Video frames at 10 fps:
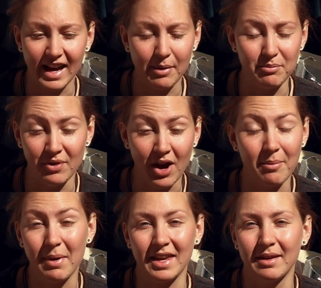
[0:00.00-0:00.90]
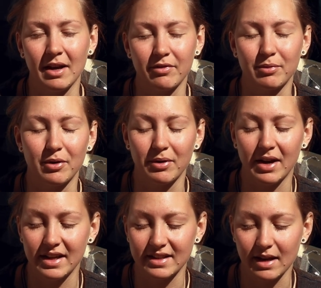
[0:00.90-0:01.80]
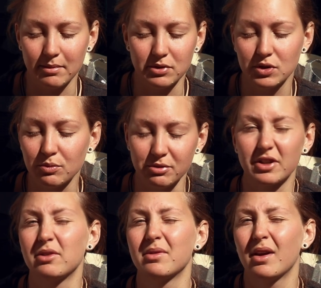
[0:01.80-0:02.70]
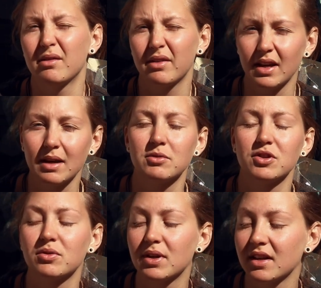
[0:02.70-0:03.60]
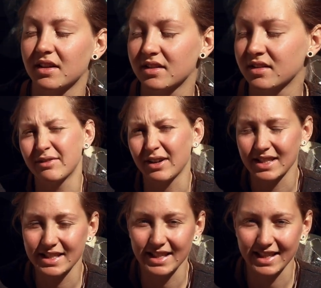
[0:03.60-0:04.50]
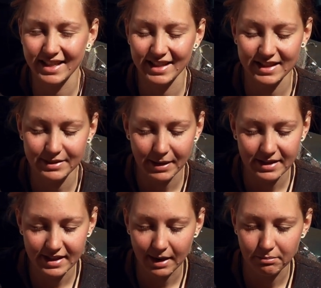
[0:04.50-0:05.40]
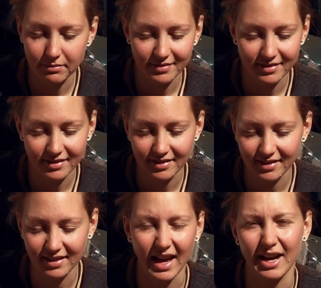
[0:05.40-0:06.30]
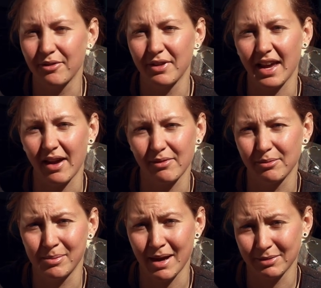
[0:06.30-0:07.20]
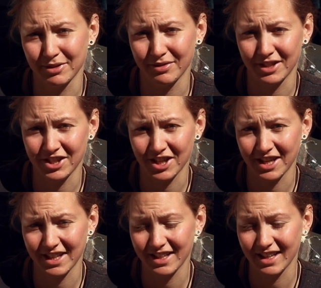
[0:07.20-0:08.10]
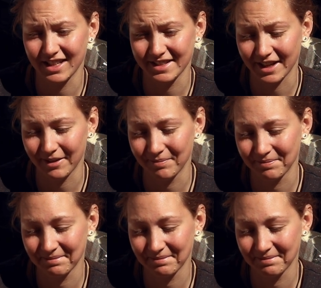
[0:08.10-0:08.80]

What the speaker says: I'm not making enough progress, I'm super slow with everything I'm doing. If I continue in this pace, I don't think I'll be able to finish it in time.